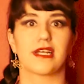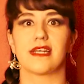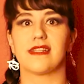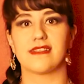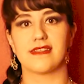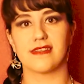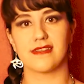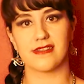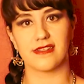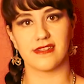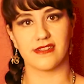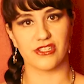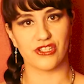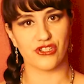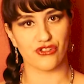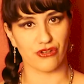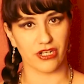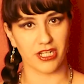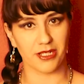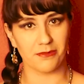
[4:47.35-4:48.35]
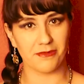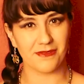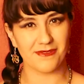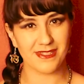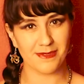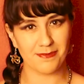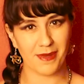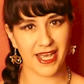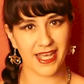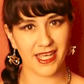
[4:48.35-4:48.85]
consistent stream of
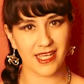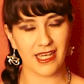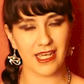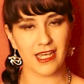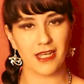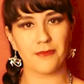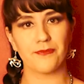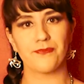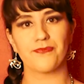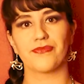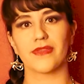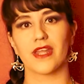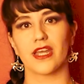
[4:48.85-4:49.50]
spanking,